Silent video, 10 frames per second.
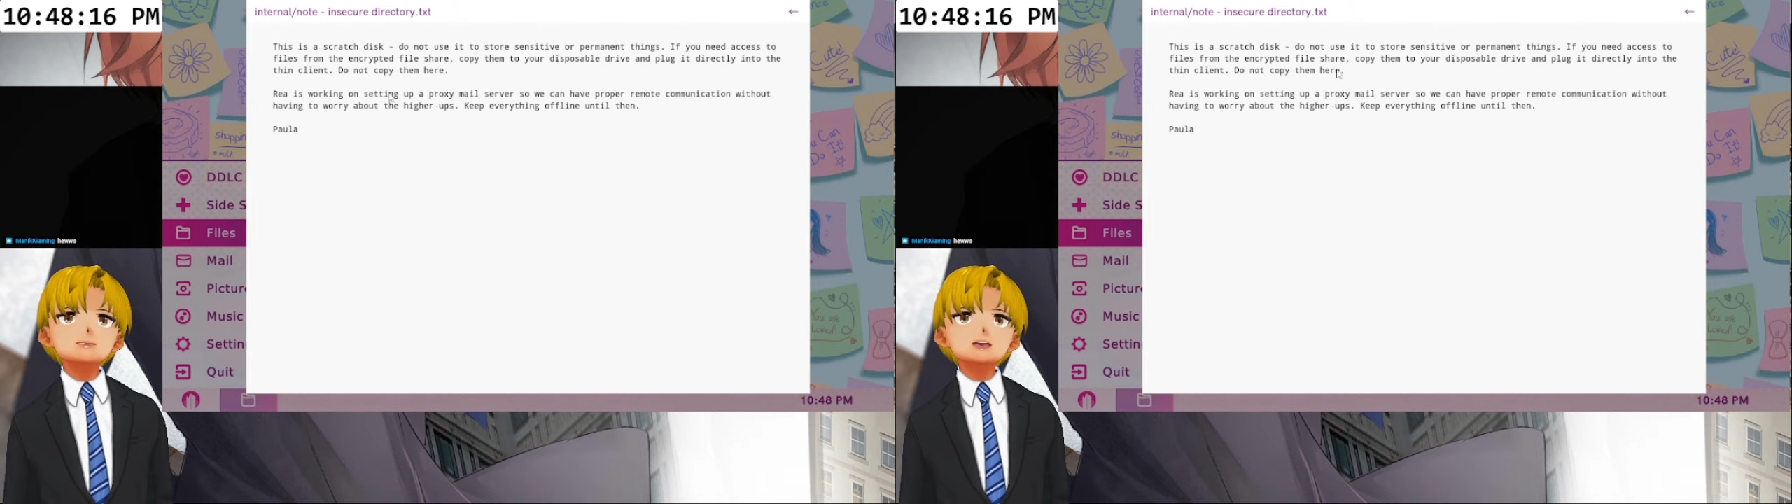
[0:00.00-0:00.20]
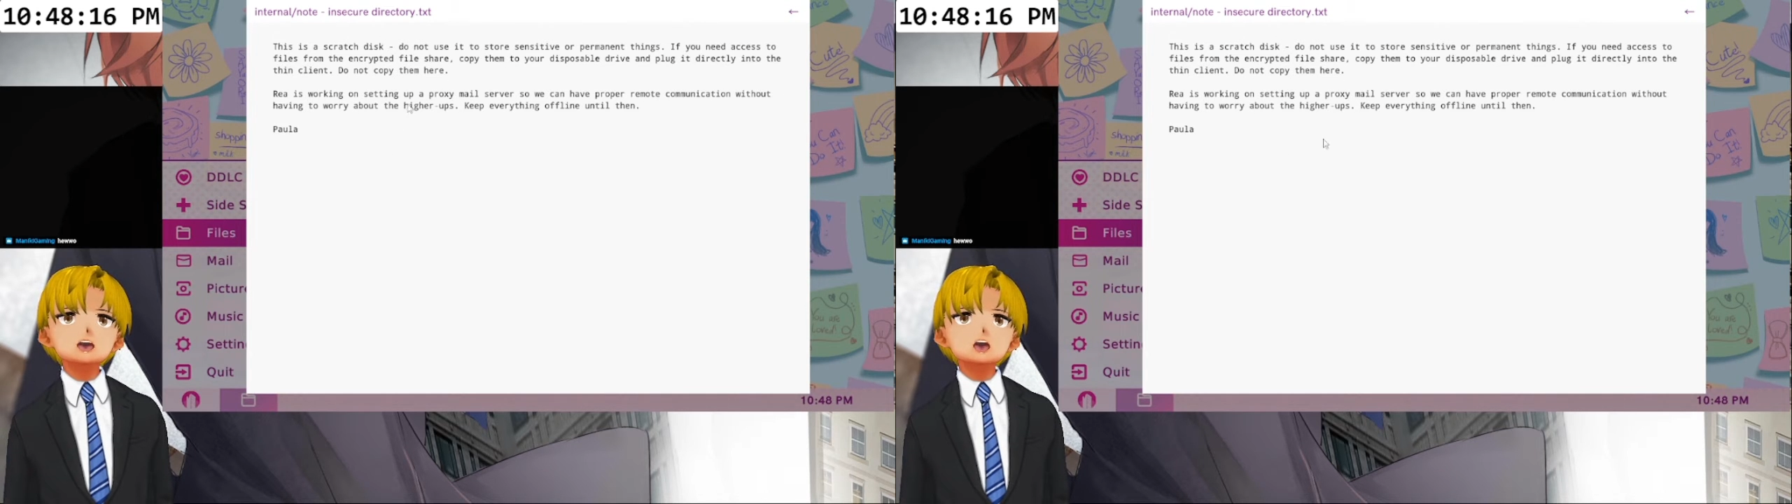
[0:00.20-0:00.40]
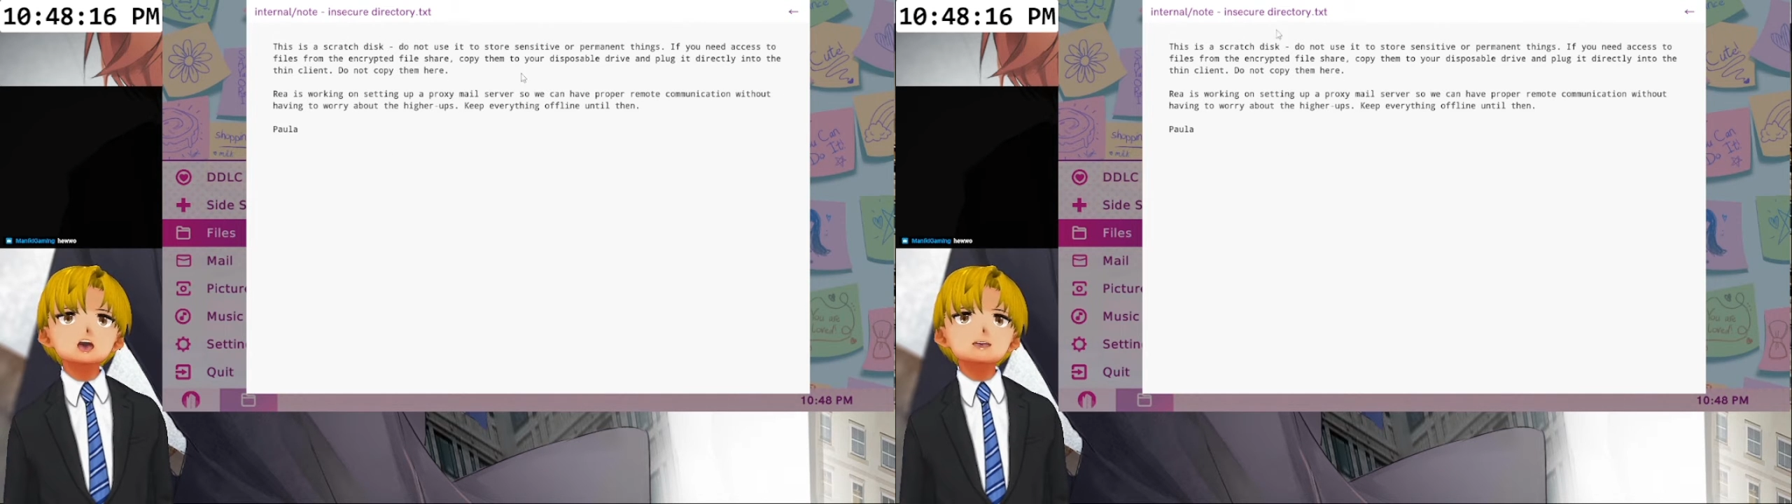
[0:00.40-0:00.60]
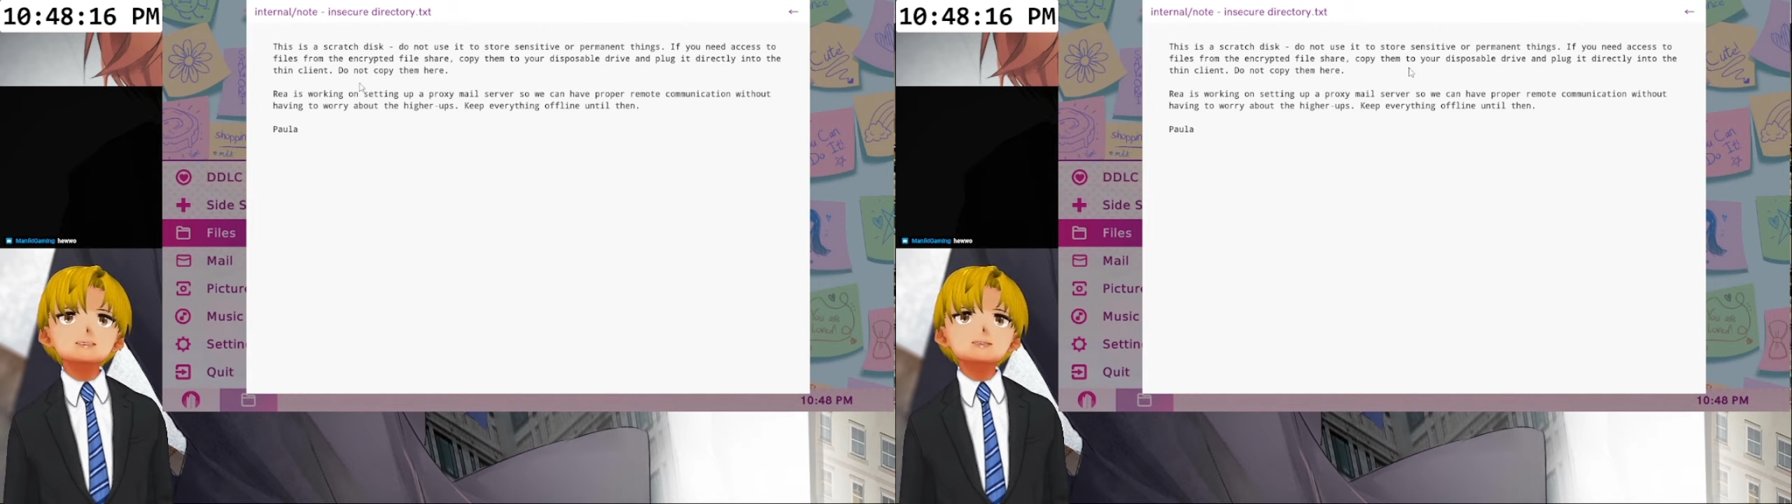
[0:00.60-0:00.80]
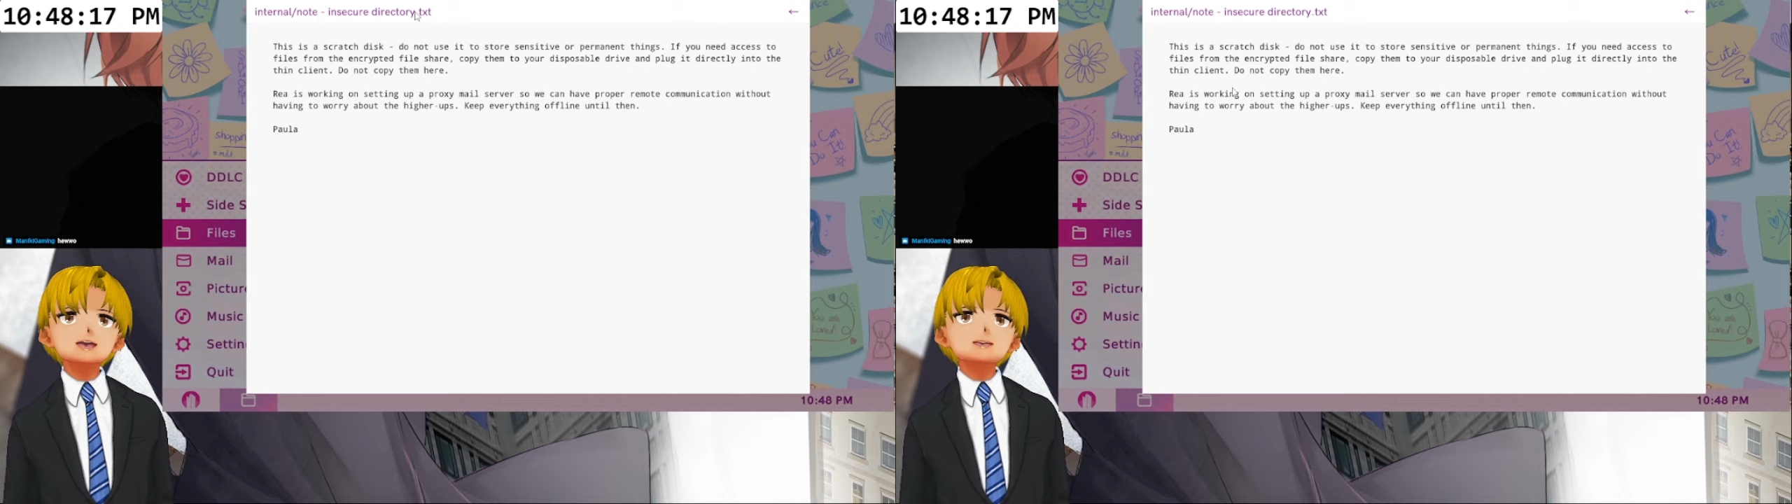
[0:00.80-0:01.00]
Oh, this
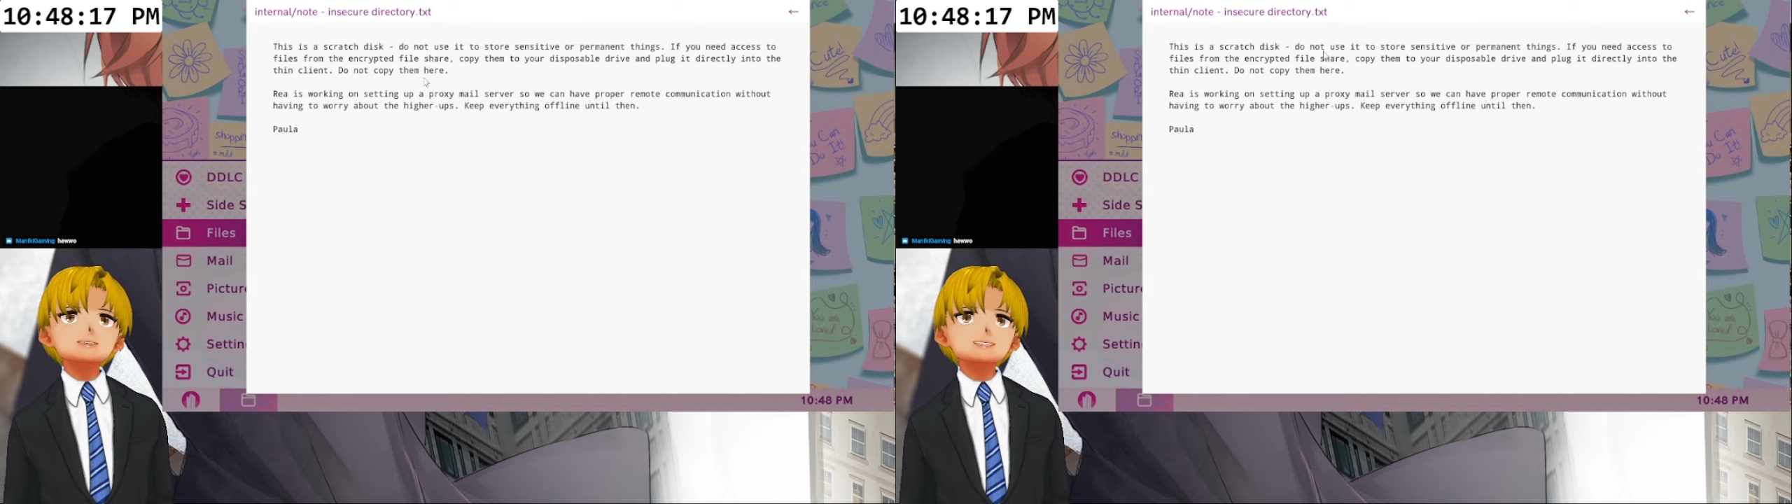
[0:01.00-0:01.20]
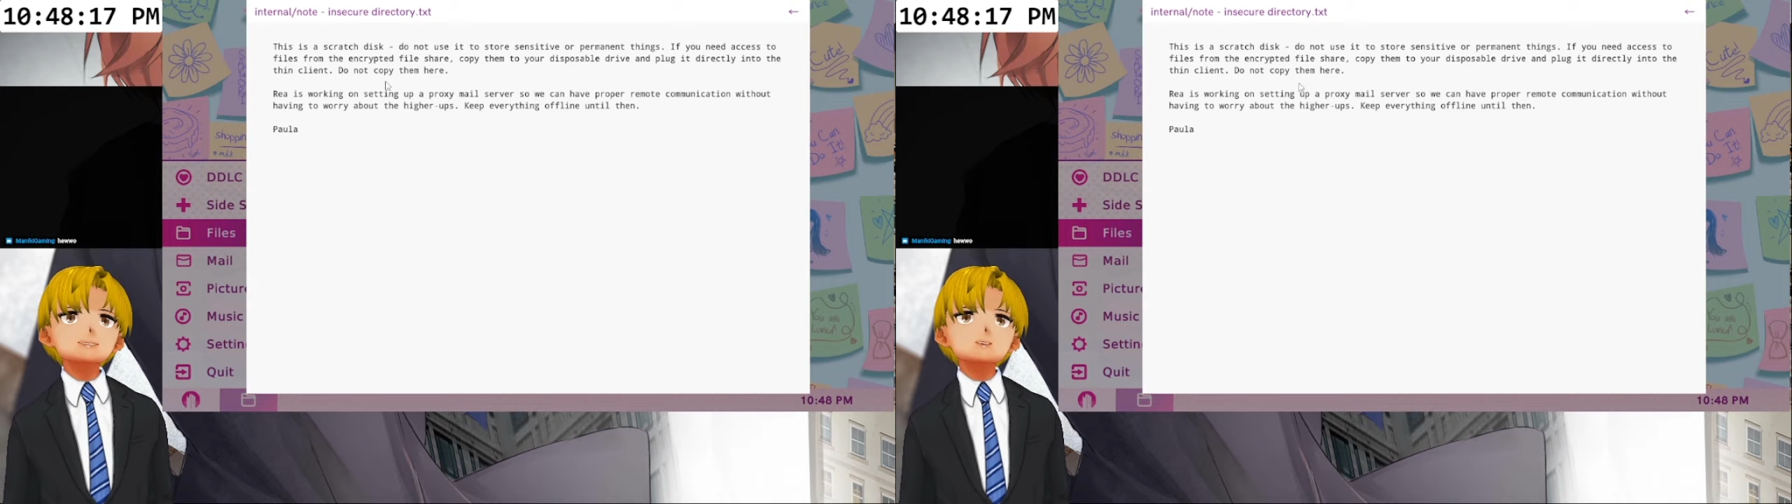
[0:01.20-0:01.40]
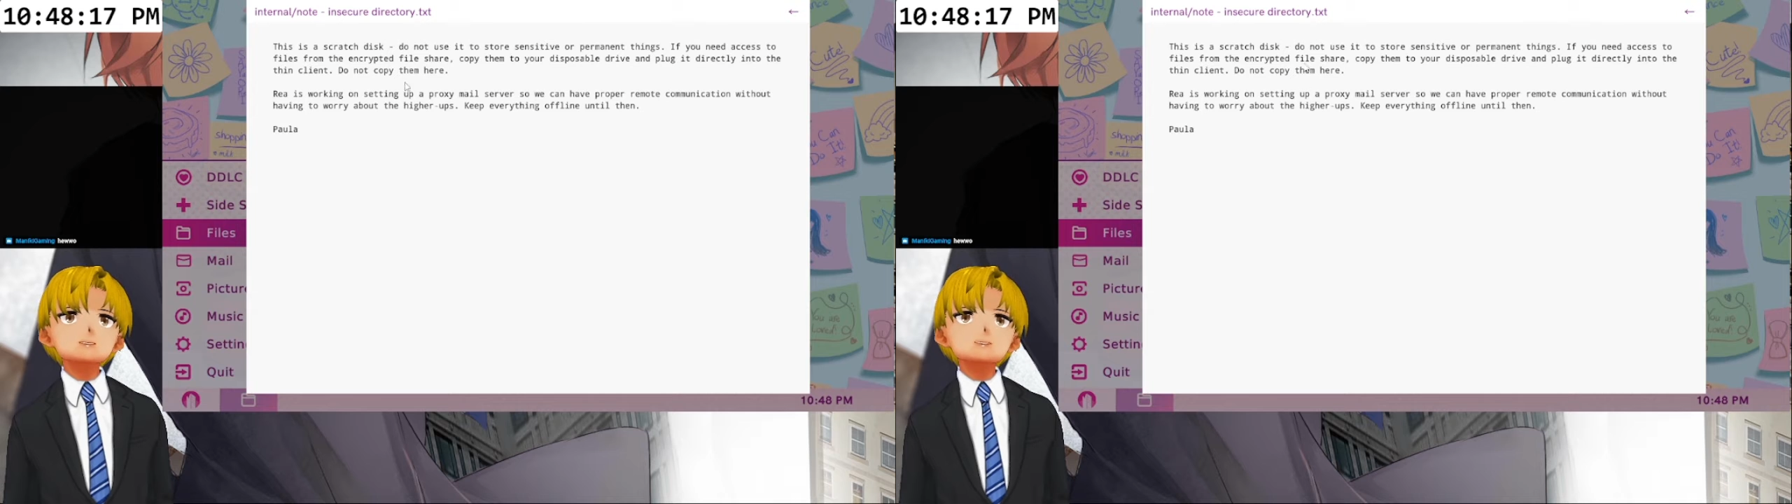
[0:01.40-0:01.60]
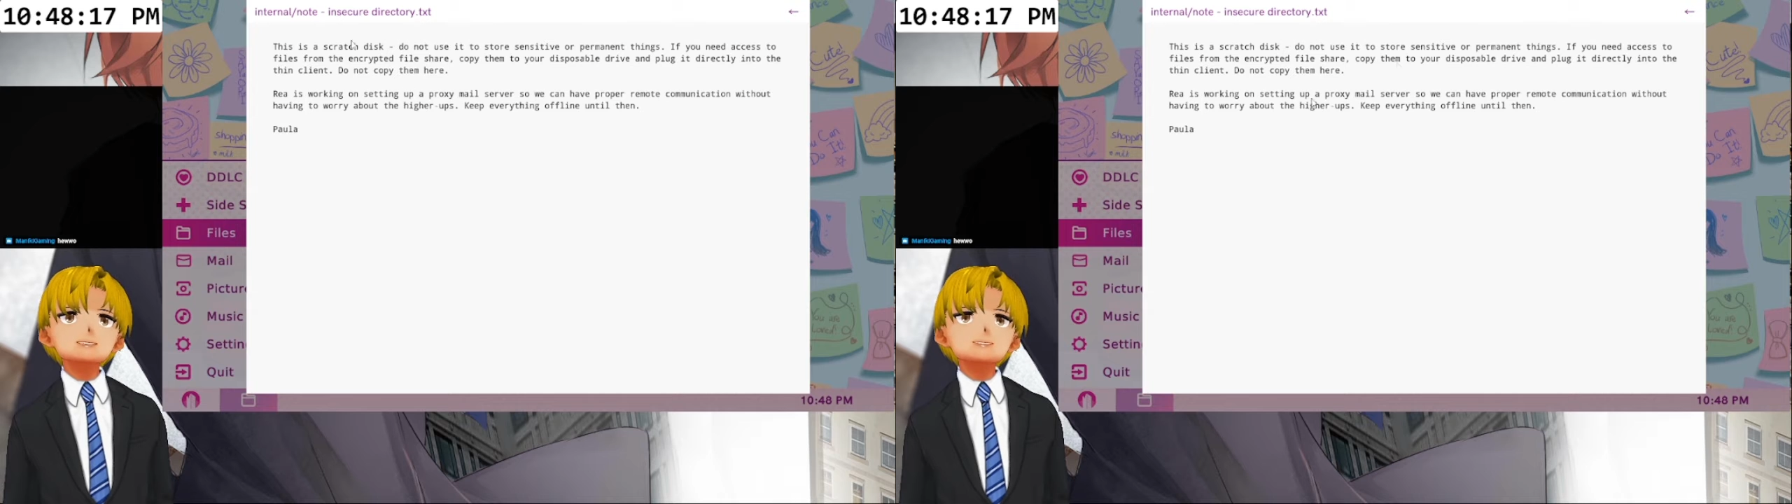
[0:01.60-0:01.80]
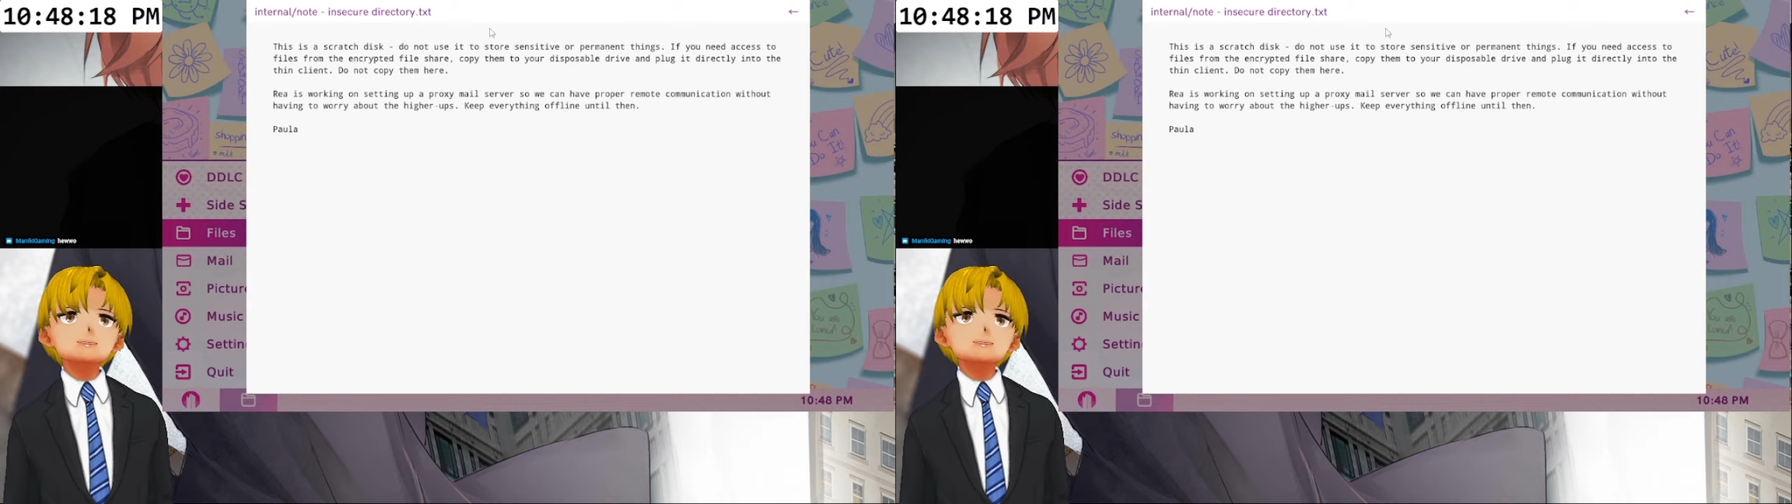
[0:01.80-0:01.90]
is how we get to Twitter.